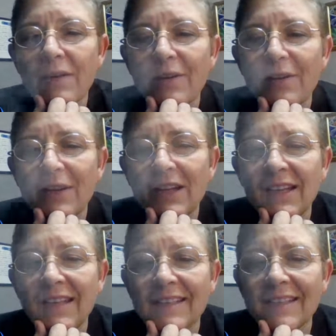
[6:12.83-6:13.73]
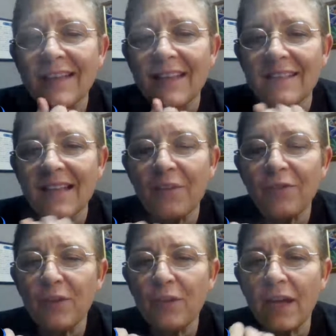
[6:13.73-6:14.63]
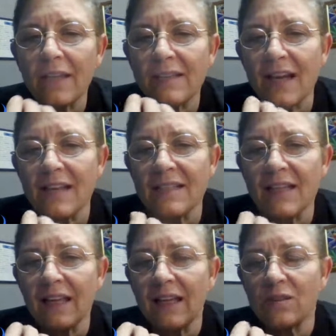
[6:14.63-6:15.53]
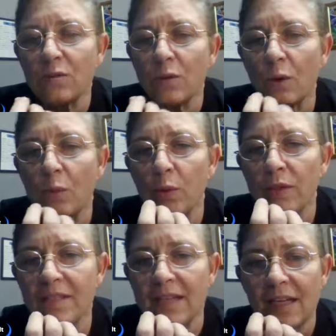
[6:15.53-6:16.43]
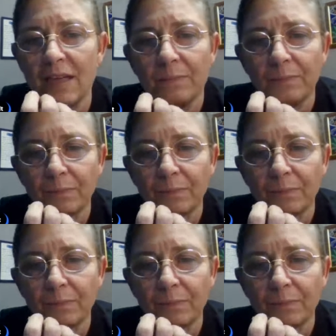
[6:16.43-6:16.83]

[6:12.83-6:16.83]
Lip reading: Oh yeah, that's nice. I taste that like sort of woodsy.